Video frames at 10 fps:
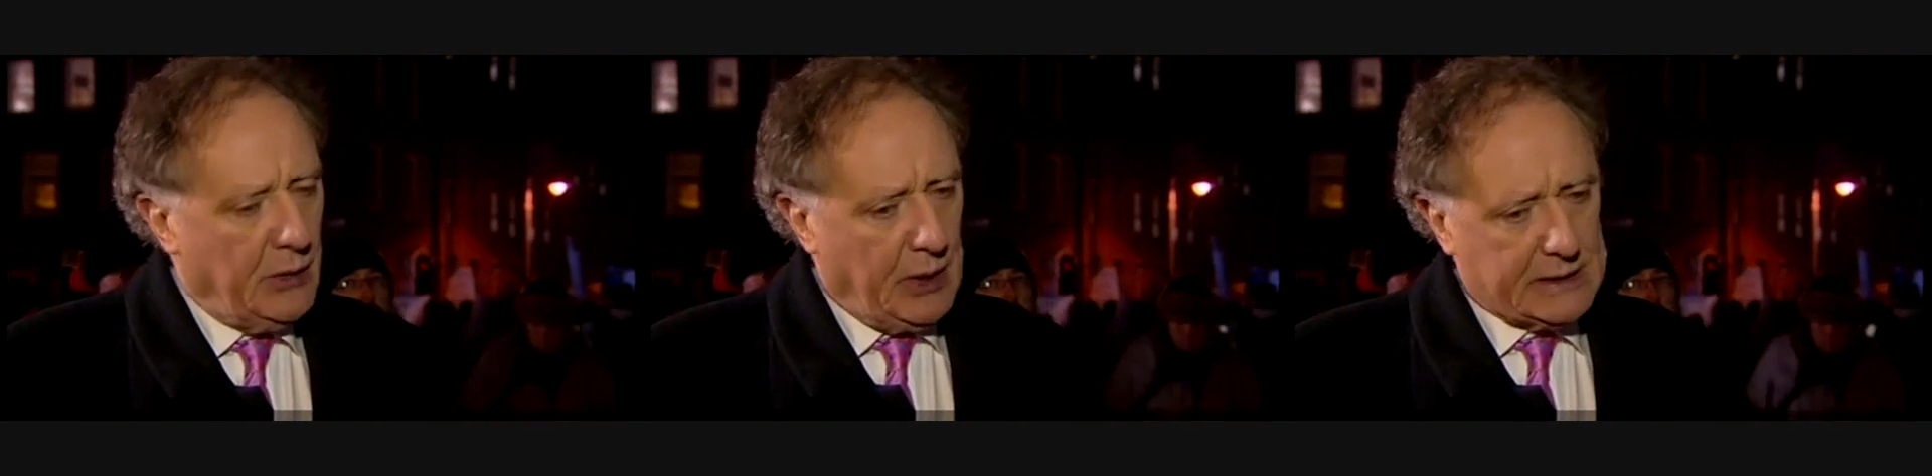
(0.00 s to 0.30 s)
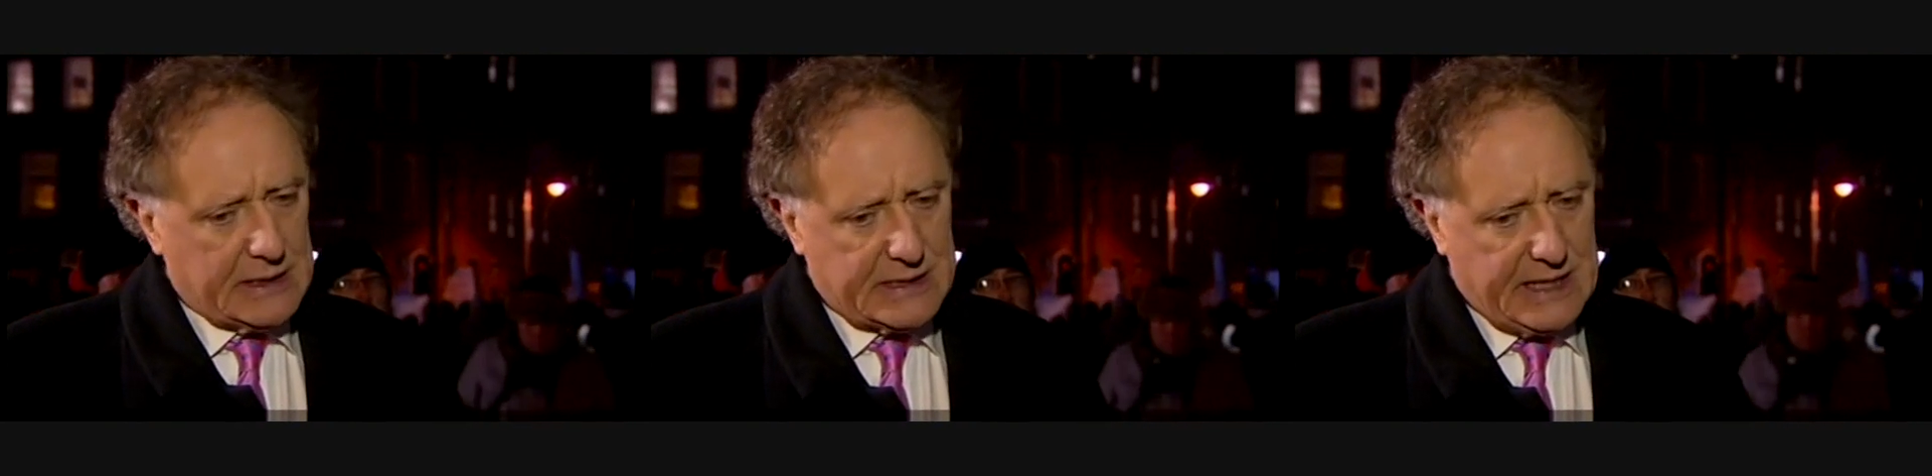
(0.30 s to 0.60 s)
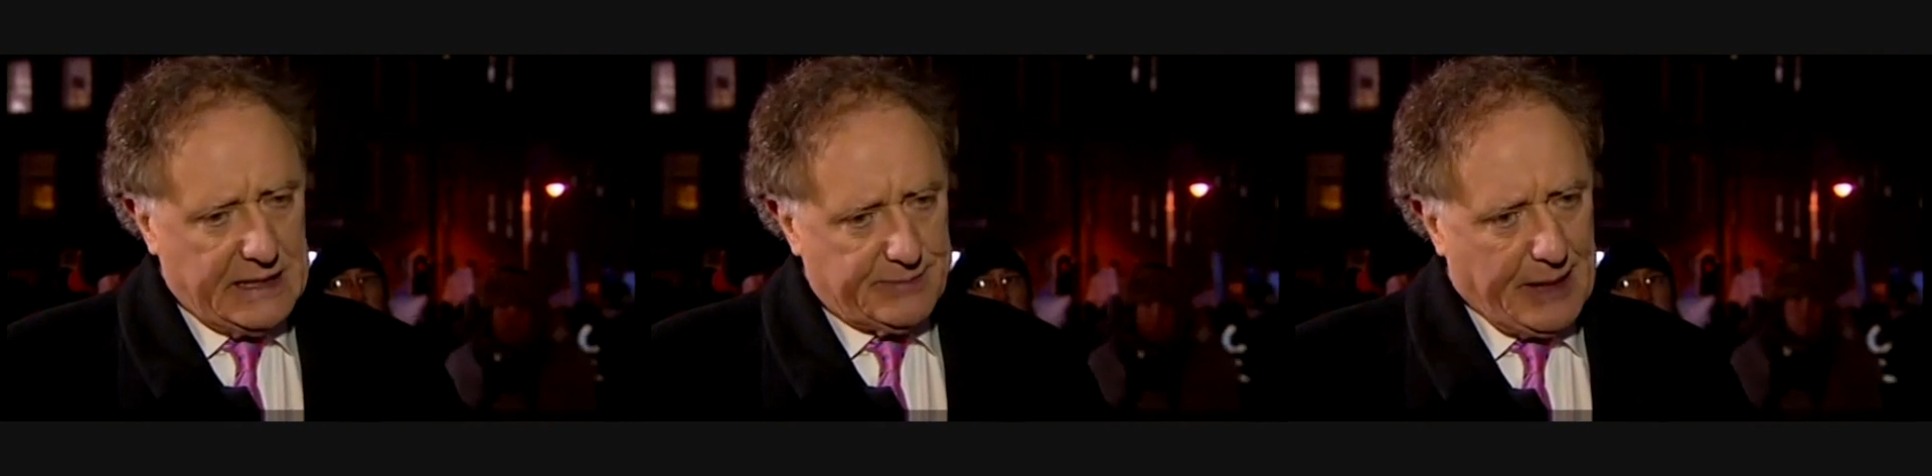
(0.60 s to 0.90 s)
what the
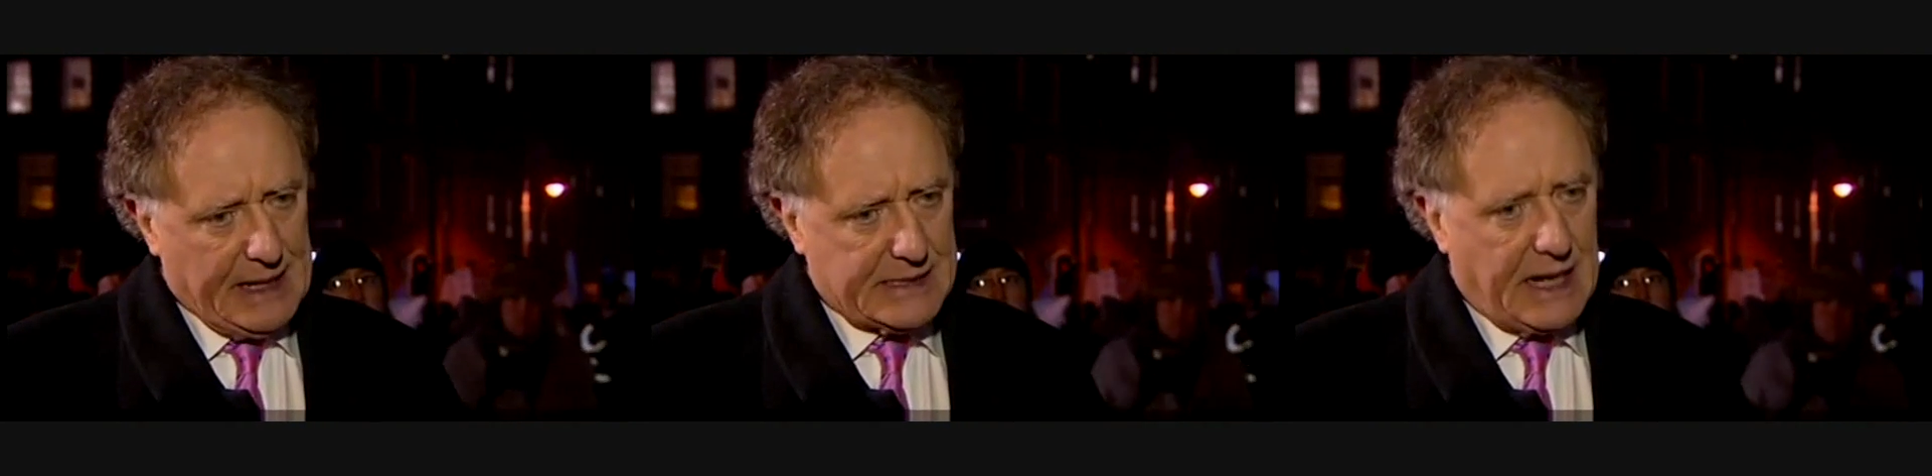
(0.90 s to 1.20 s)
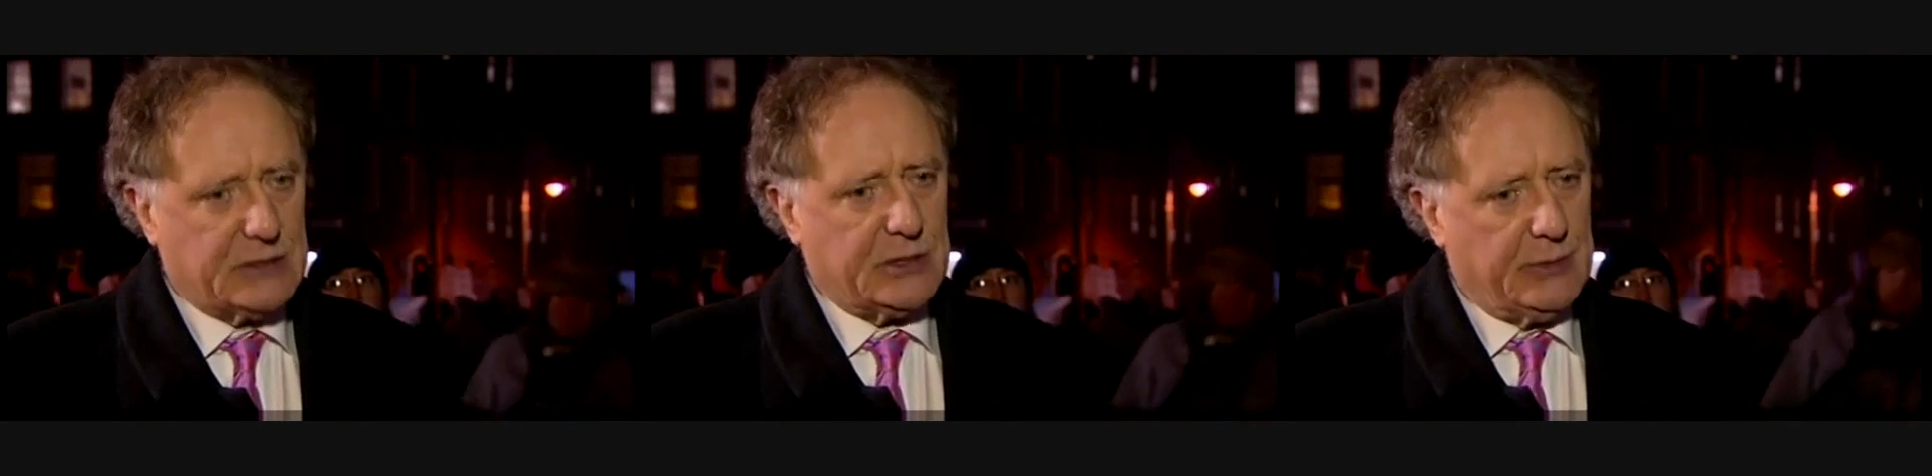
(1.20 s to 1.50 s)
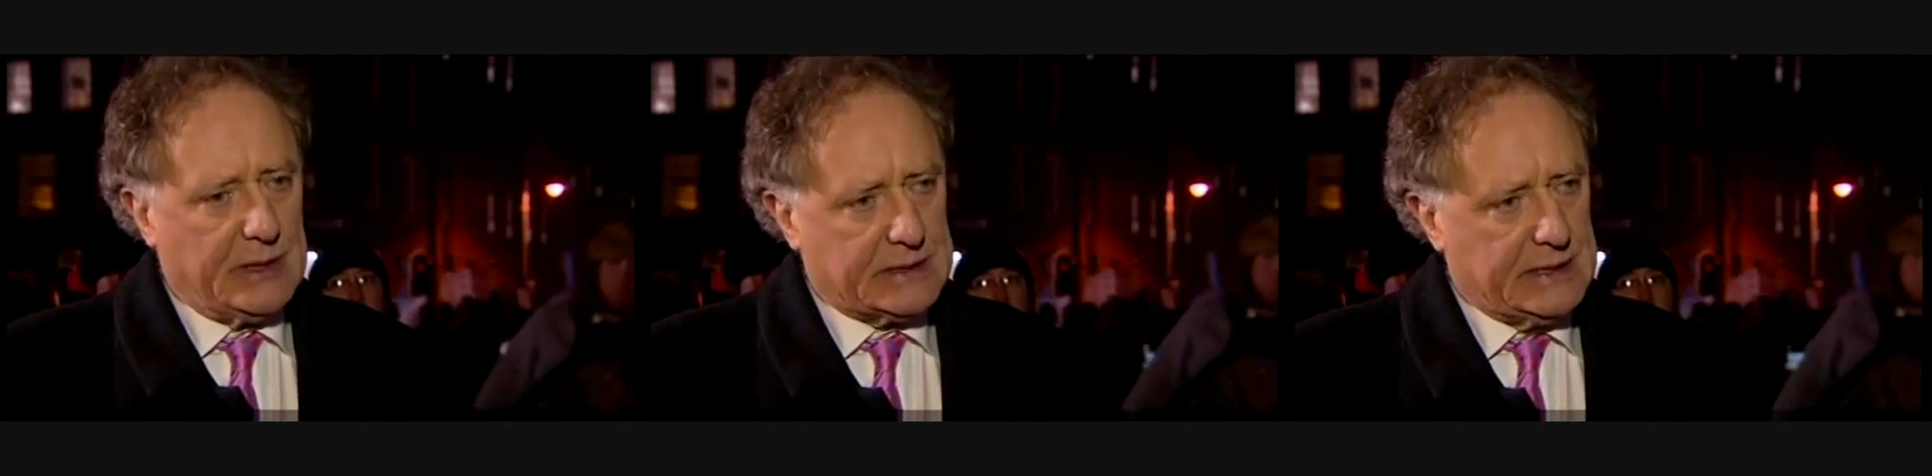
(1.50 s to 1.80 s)
state pays out and what